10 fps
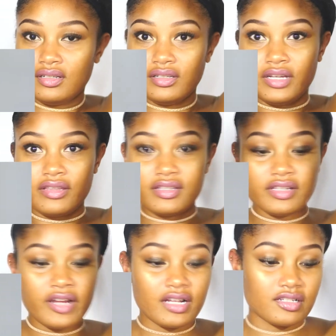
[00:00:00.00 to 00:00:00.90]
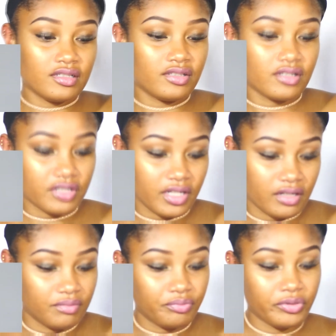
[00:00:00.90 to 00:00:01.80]
yeah this hair actually does
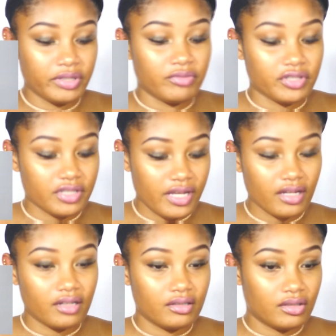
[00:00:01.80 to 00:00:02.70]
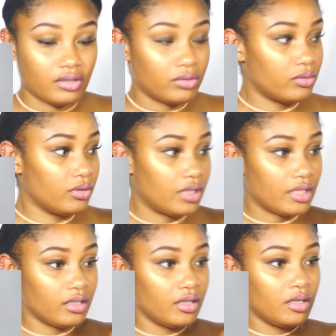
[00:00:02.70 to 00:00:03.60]
shed pretty much like a whole
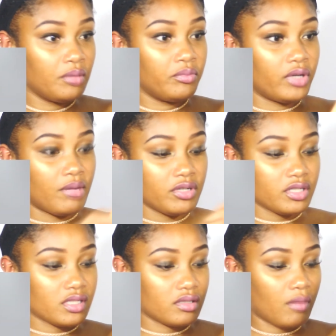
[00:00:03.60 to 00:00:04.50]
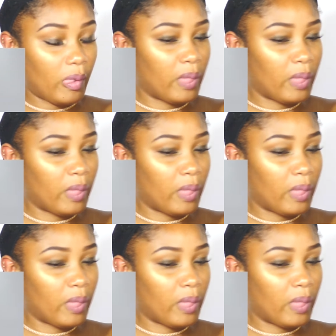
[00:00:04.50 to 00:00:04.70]
lot but I'm gonna just